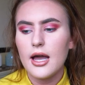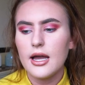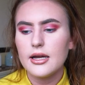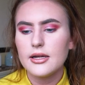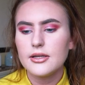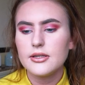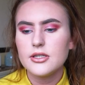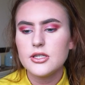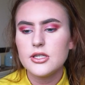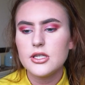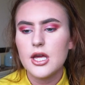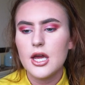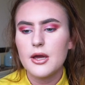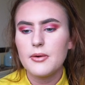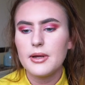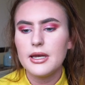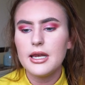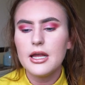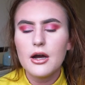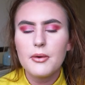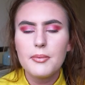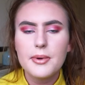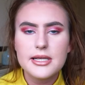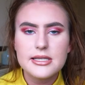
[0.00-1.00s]
and you know a
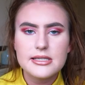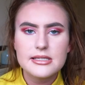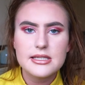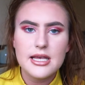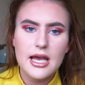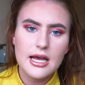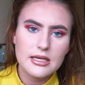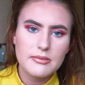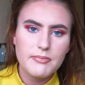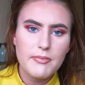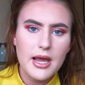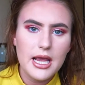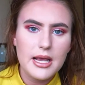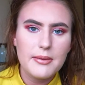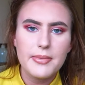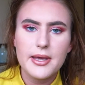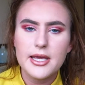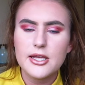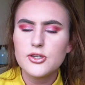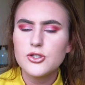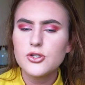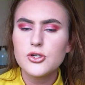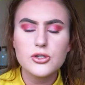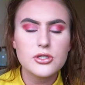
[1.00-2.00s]
little bit sad
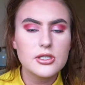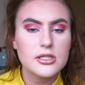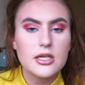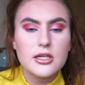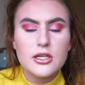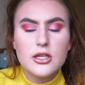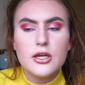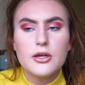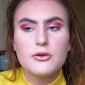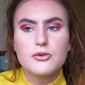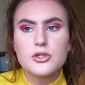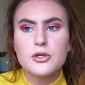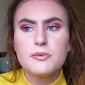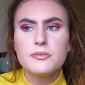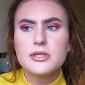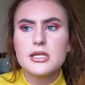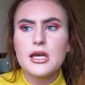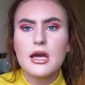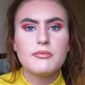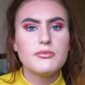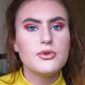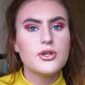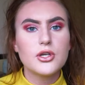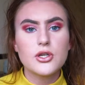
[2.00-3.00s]
maybe just you know
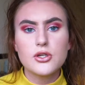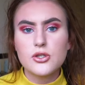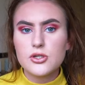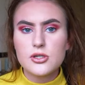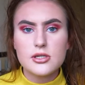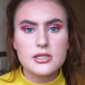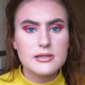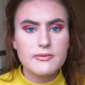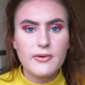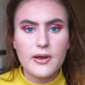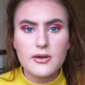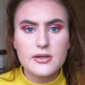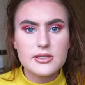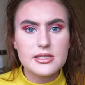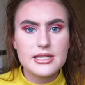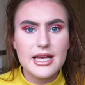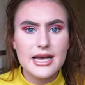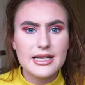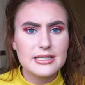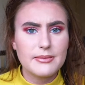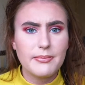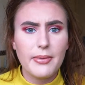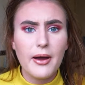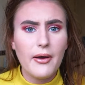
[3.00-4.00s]
sometimes you can just feel
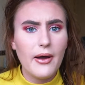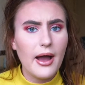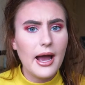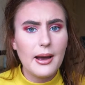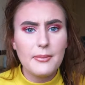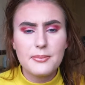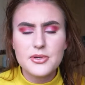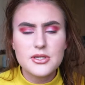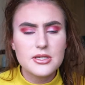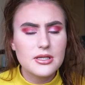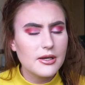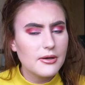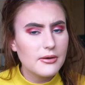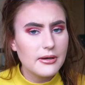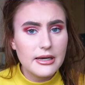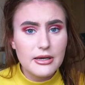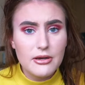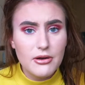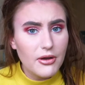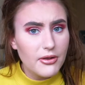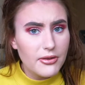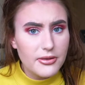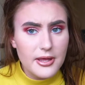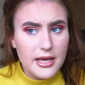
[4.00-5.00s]
sad about absolutely
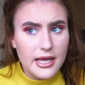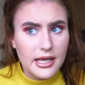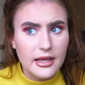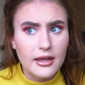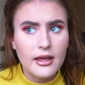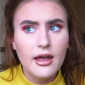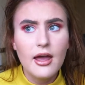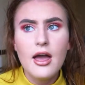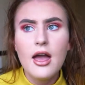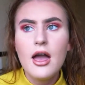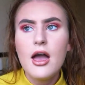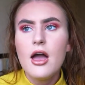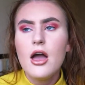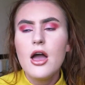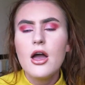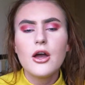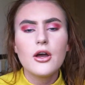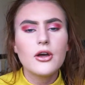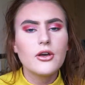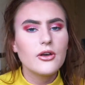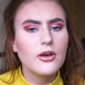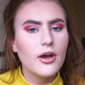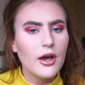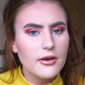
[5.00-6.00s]
nothing
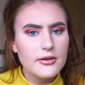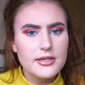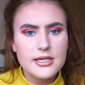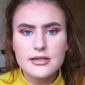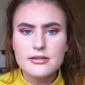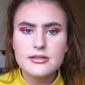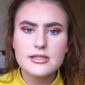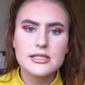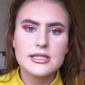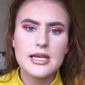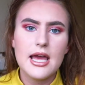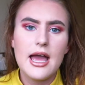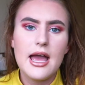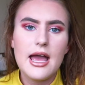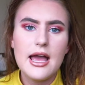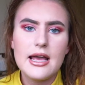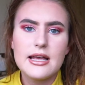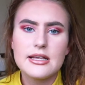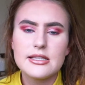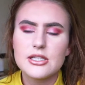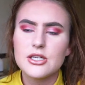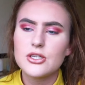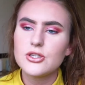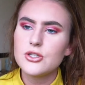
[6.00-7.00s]
go
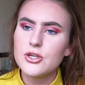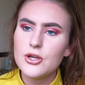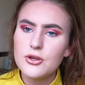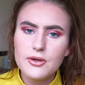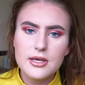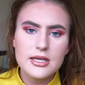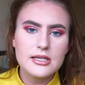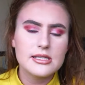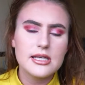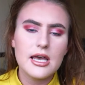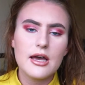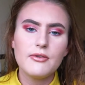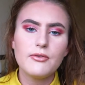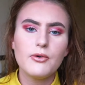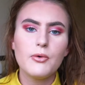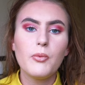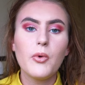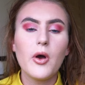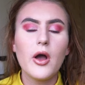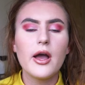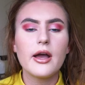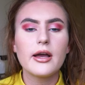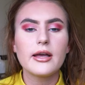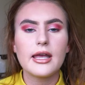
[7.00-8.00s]
downstairs, do yourself a
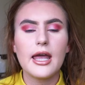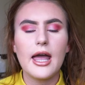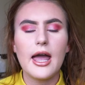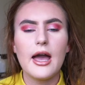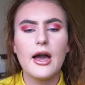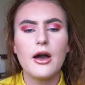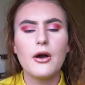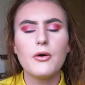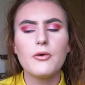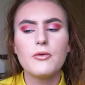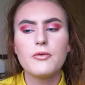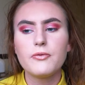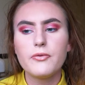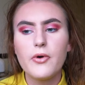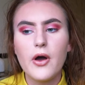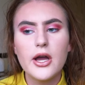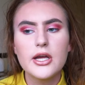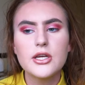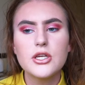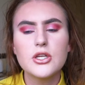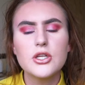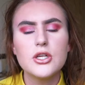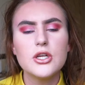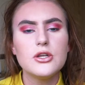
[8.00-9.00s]
workout,
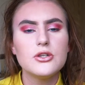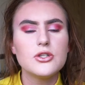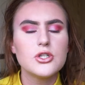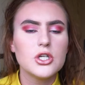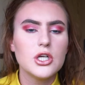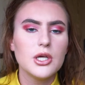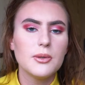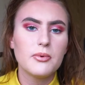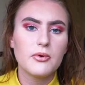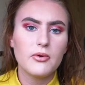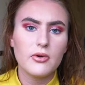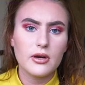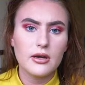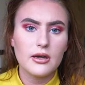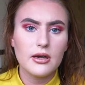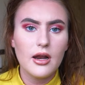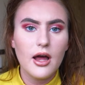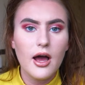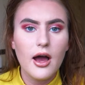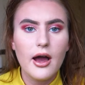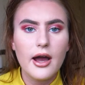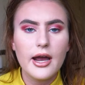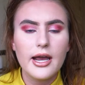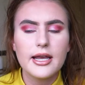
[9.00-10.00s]
find a YouTuber
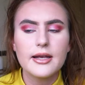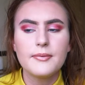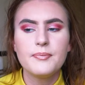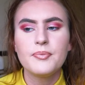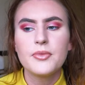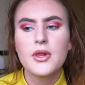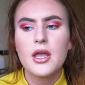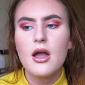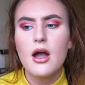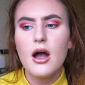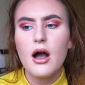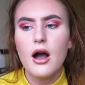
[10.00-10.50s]
online.